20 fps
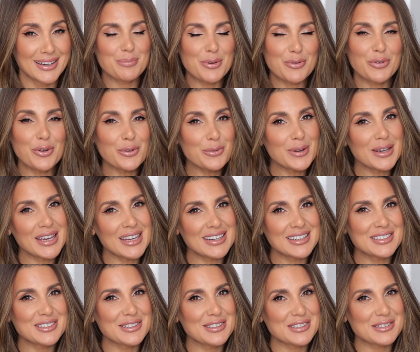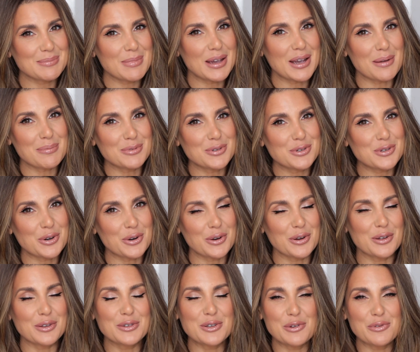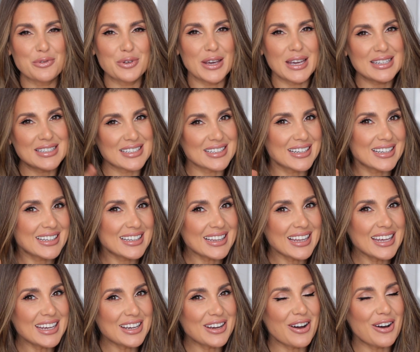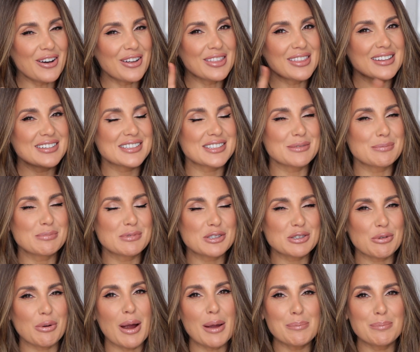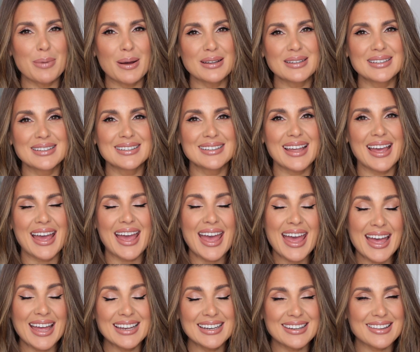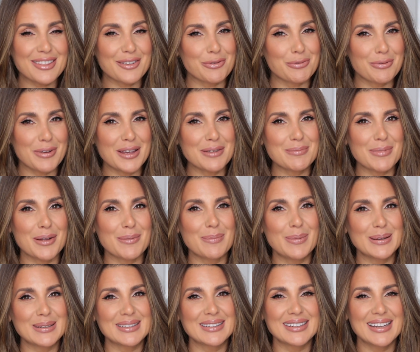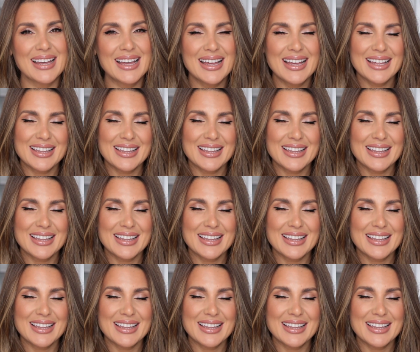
Before we get into this makeup tutorial, don't forget to click on the subscribe button and the ring bell button.